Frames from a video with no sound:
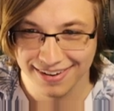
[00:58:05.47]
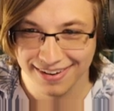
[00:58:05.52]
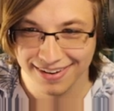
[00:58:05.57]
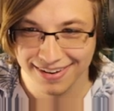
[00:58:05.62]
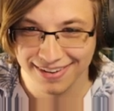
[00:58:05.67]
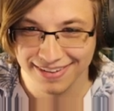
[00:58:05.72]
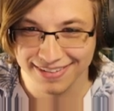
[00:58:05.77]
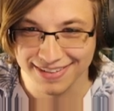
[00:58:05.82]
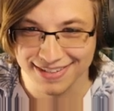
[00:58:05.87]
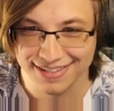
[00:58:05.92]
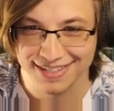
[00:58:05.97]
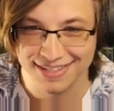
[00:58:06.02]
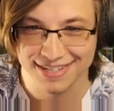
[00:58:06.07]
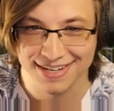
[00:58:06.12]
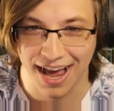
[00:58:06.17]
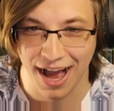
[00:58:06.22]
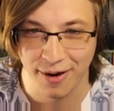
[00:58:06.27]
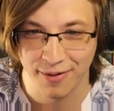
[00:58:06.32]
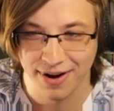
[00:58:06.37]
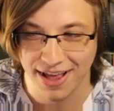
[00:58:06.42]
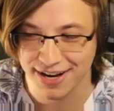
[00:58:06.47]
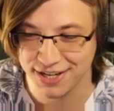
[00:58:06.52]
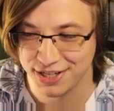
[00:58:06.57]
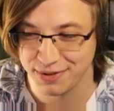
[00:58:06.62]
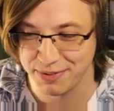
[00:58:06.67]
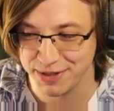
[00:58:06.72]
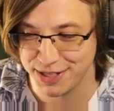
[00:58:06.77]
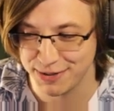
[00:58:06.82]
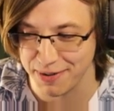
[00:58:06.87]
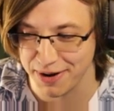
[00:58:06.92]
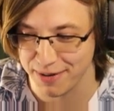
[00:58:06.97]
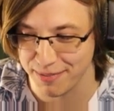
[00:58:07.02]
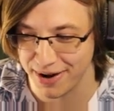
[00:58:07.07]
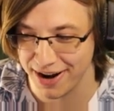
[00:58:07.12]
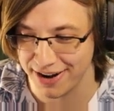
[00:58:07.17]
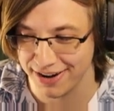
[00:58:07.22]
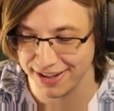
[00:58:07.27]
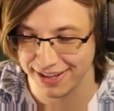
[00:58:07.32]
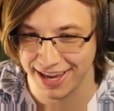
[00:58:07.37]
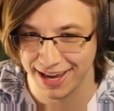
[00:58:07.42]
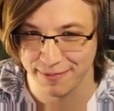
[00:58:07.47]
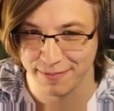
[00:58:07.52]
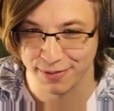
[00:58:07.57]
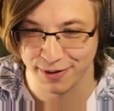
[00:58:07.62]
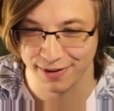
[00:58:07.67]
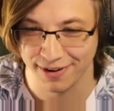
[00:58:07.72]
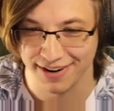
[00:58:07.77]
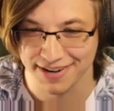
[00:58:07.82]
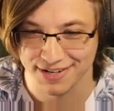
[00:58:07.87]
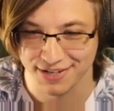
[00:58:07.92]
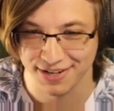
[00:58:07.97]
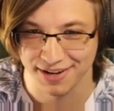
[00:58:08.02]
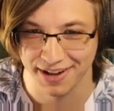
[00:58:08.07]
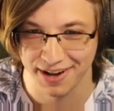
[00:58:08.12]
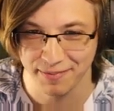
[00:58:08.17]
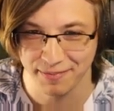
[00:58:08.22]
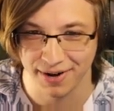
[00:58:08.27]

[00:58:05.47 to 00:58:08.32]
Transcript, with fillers: this is not what I should be spending my auto game progression on,